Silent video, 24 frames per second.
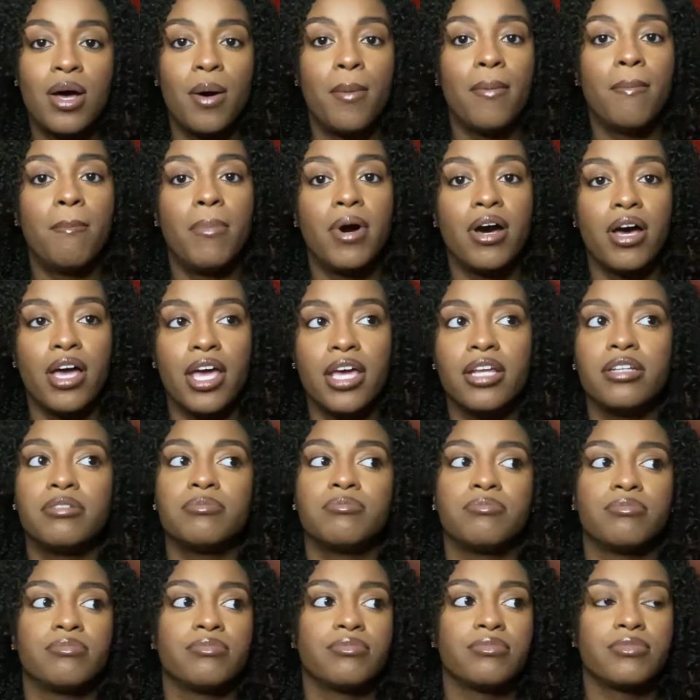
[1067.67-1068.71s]
but
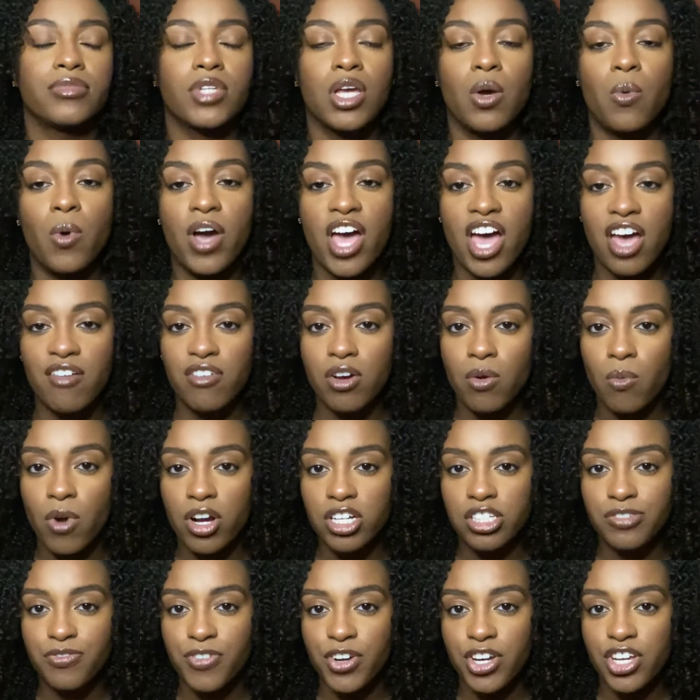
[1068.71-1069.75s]
whatever
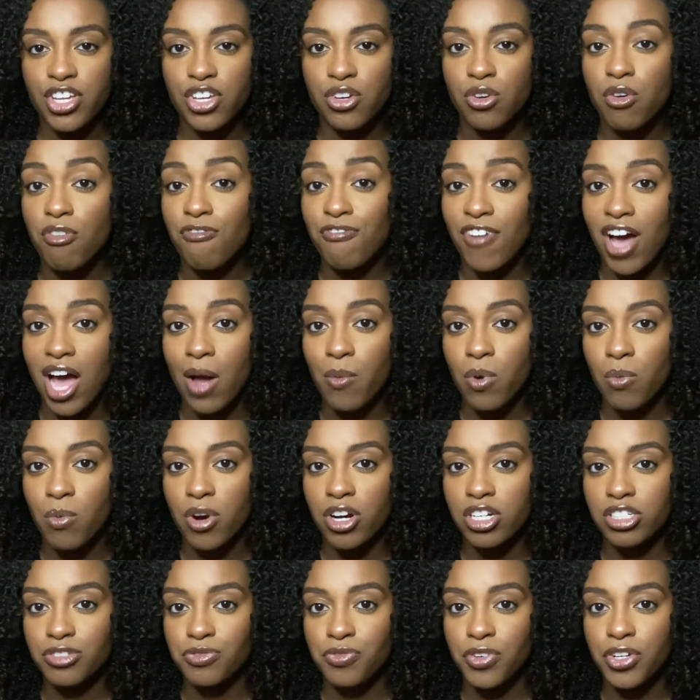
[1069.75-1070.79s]
works for you, find what
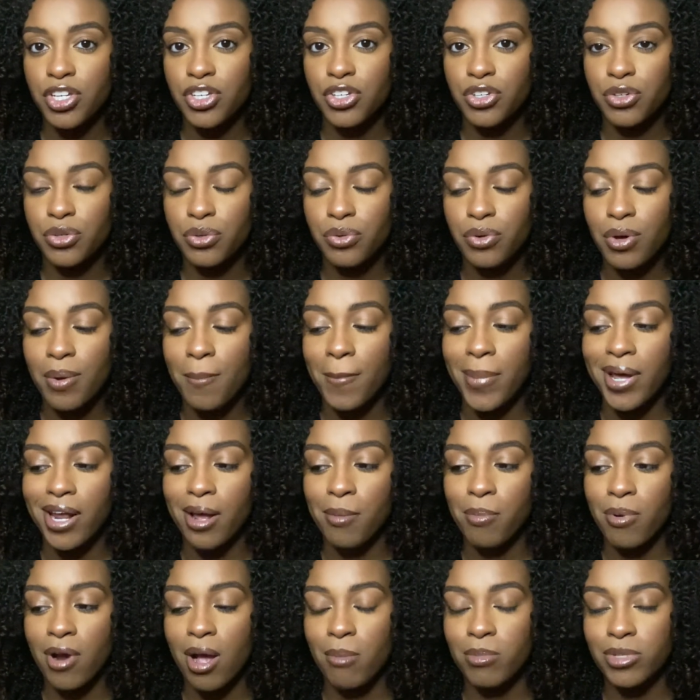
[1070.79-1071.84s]
works for you. But I
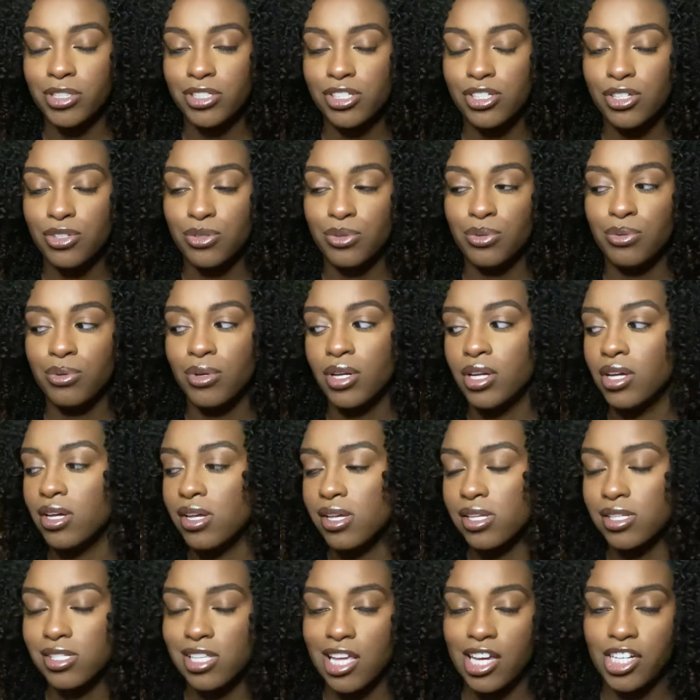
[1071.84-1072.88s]
promise you,
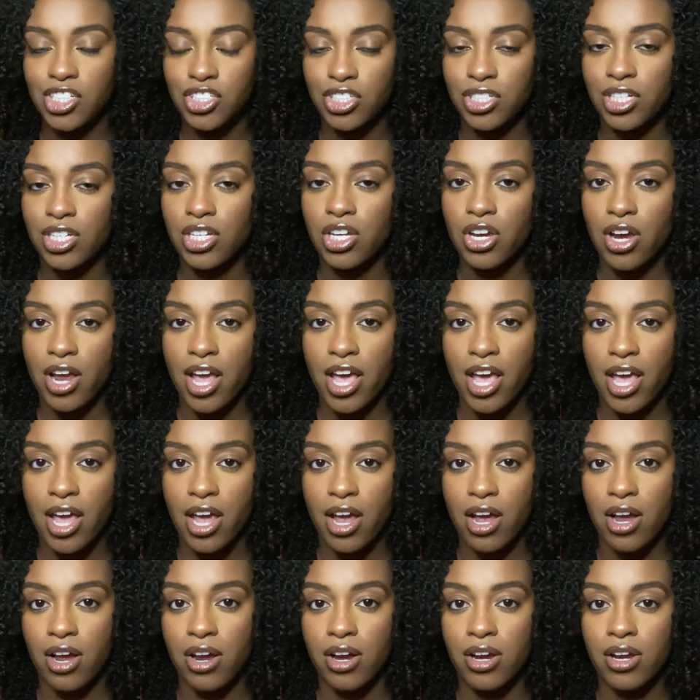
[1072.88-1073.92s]
sectioning your
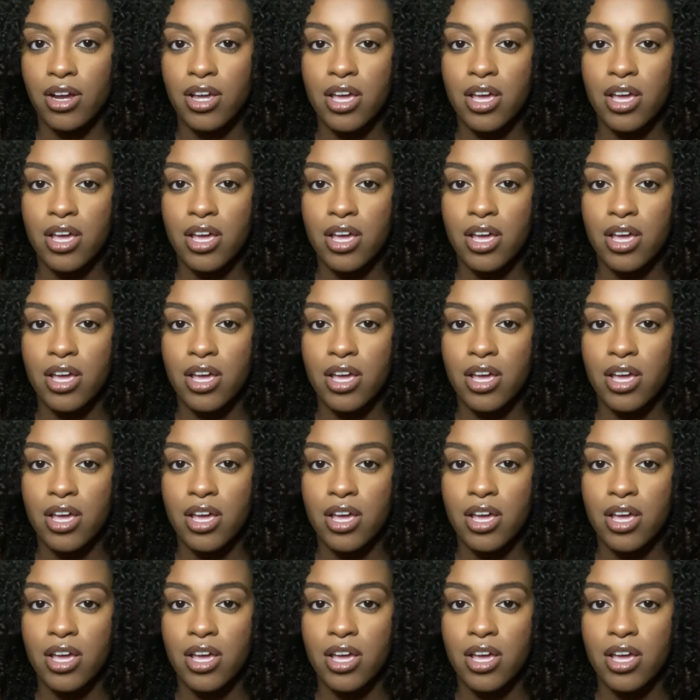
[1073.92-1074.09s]
hair,